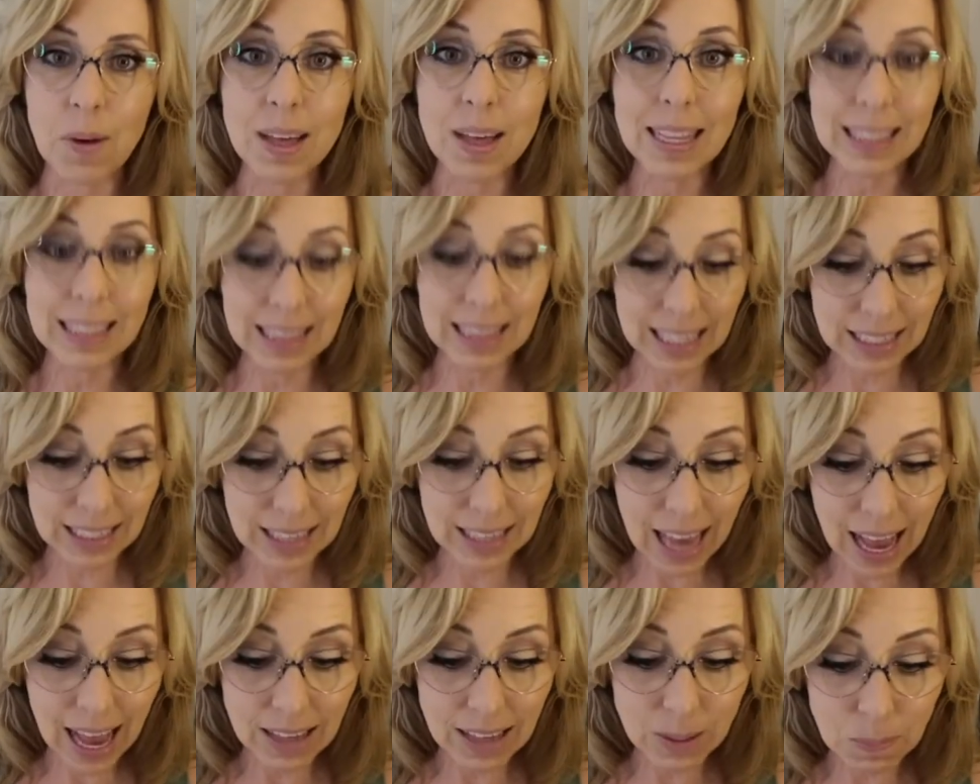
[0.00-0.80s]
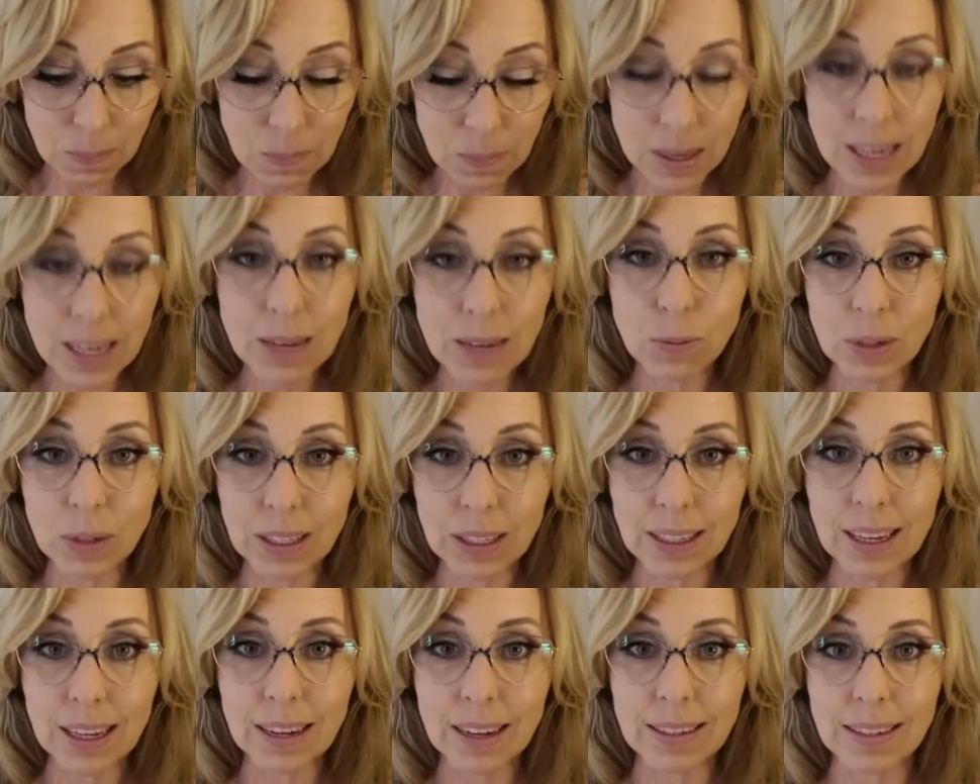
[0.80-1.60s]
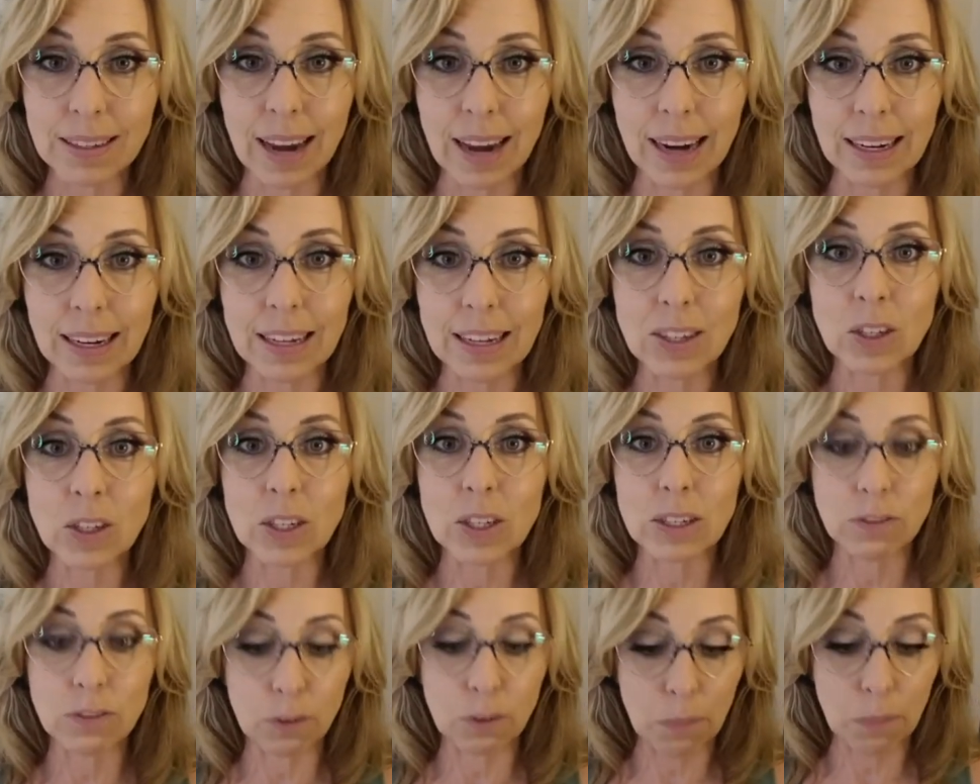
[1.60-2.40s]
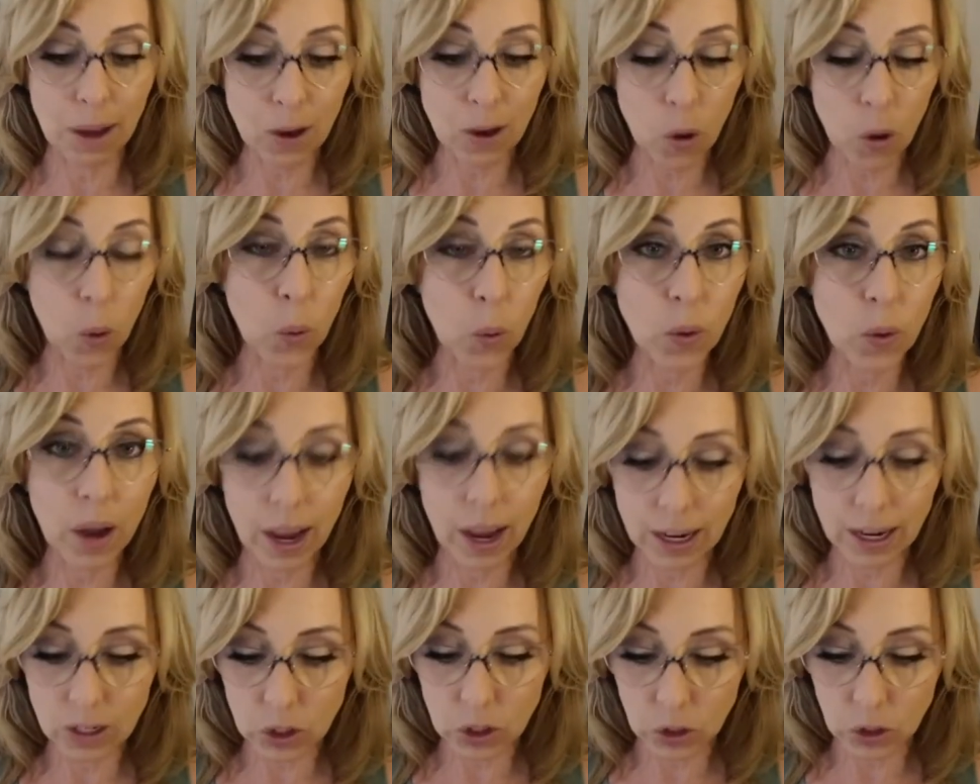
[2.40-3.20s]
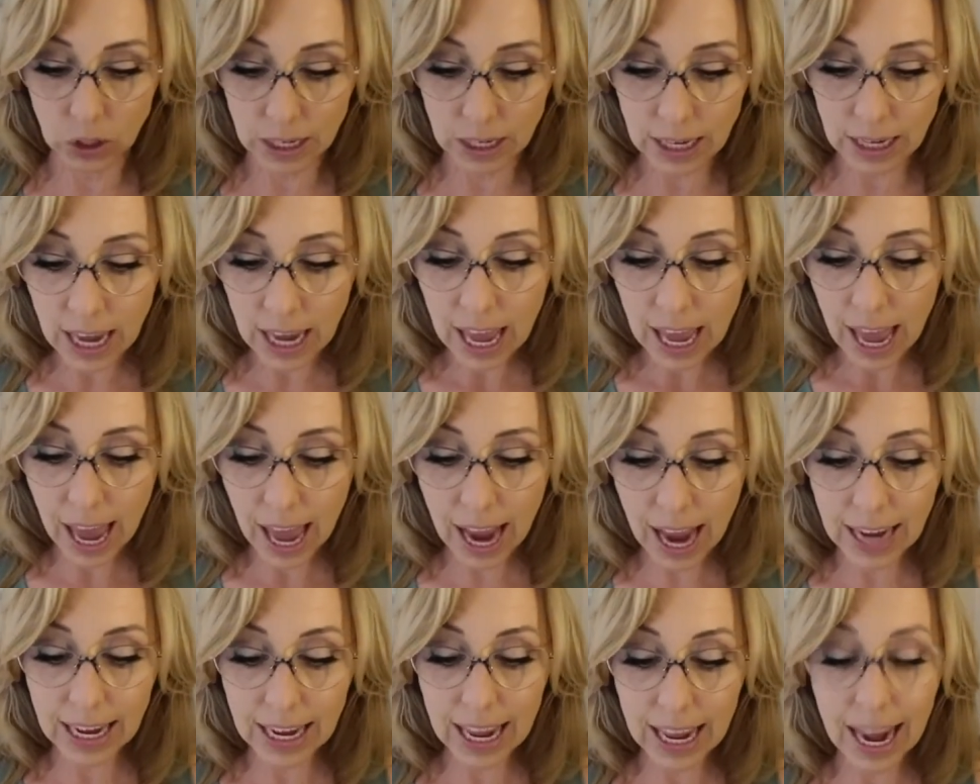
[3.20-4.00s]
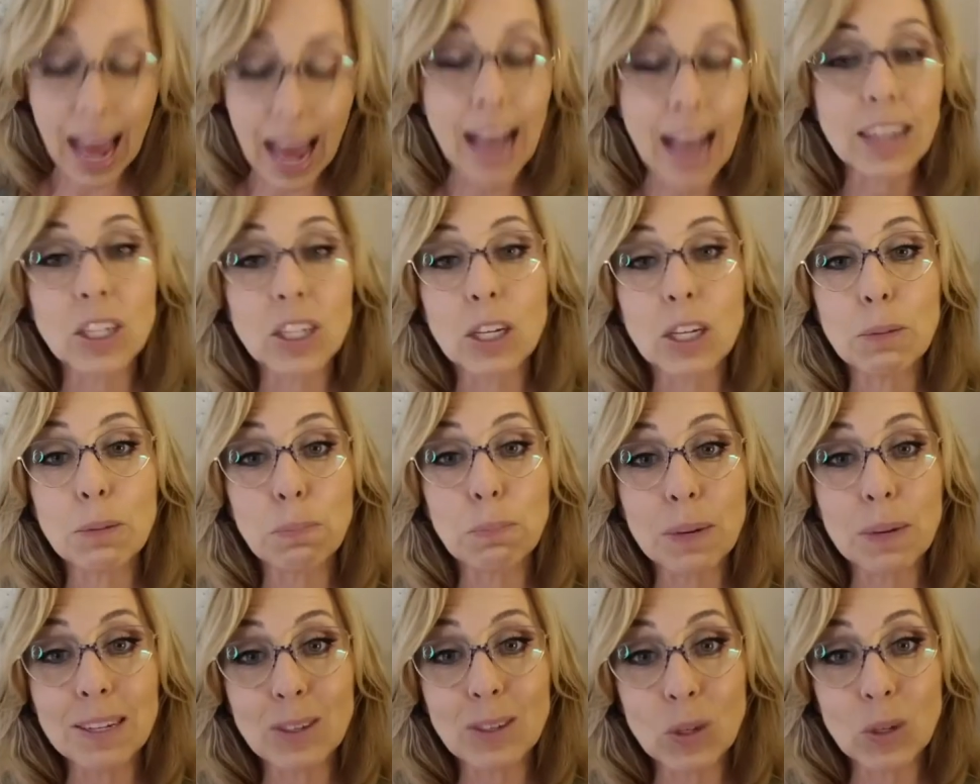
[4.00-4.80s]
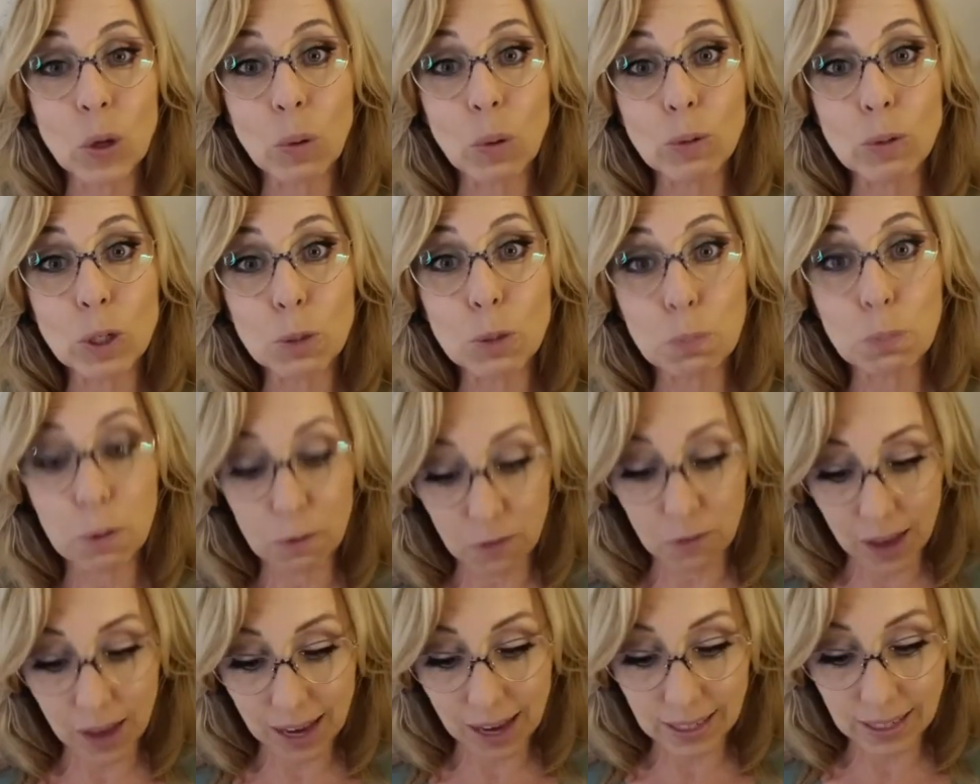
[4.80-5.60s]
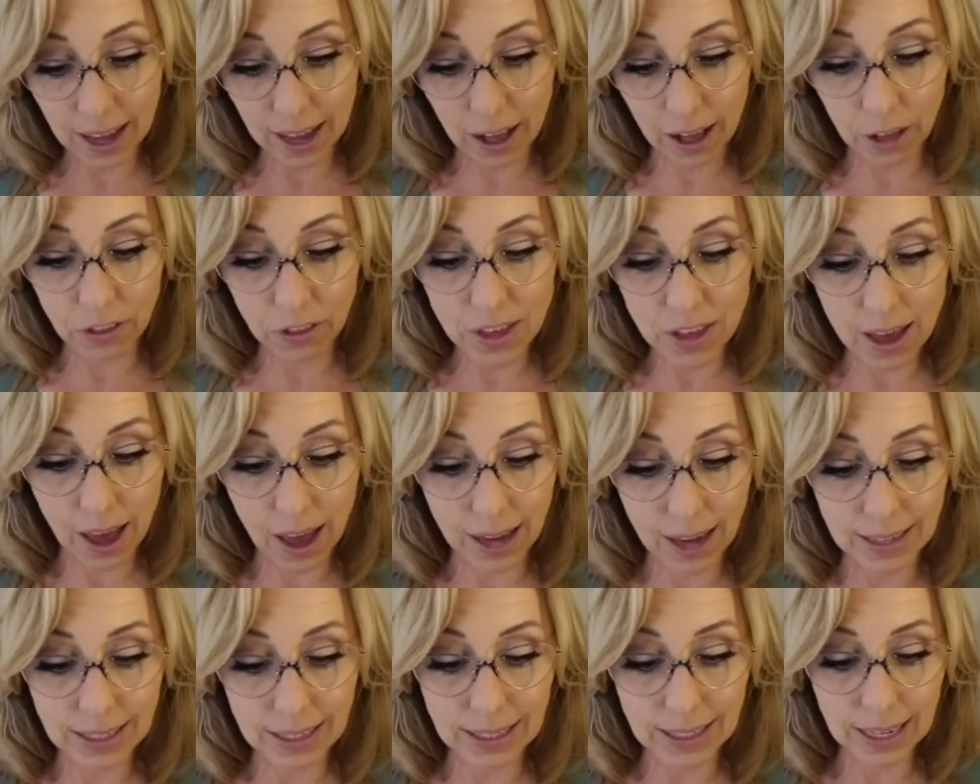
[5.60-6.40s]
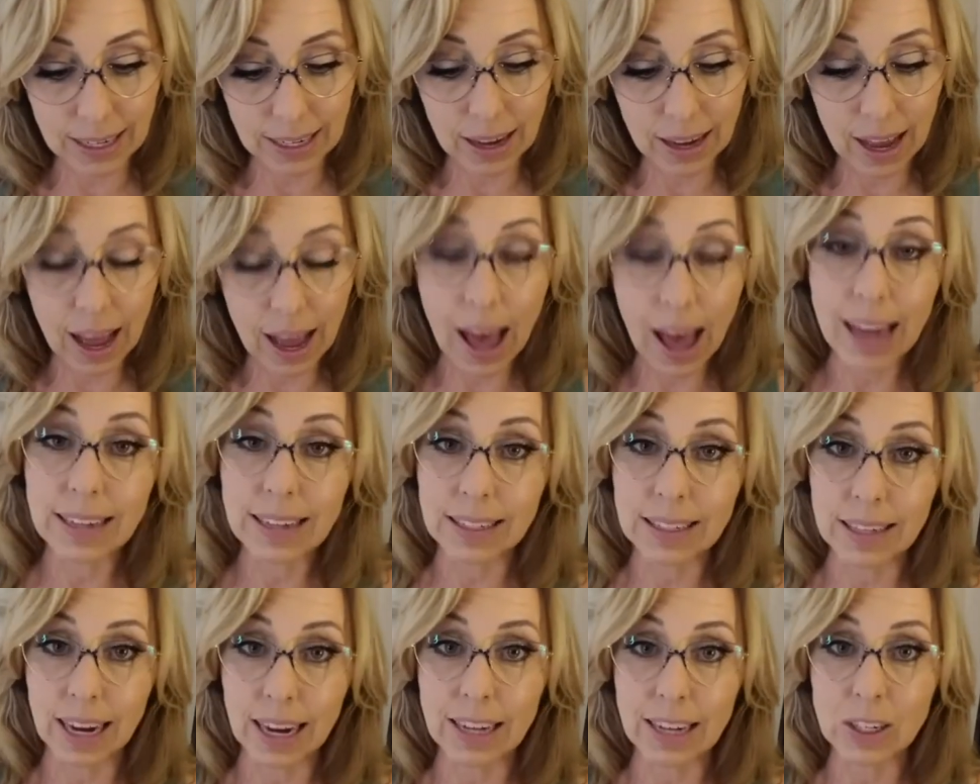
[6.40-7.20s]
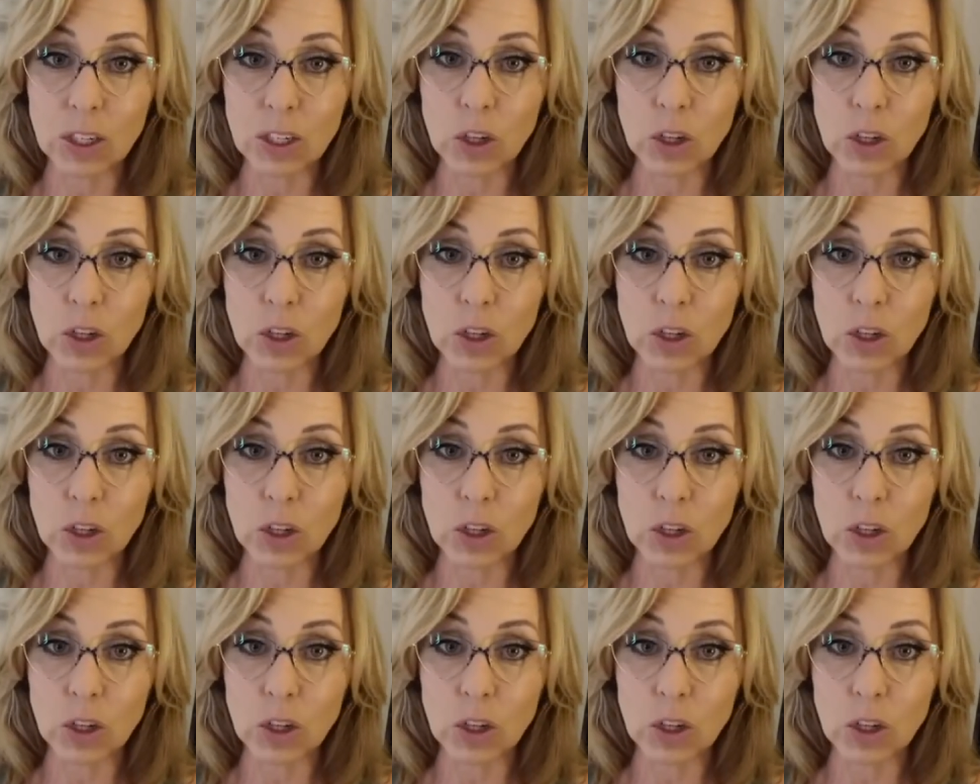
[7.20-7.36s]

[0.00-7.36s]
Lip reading: This has me really excited just for my own eye journey, and it actually is known to prevent healthy eyesight.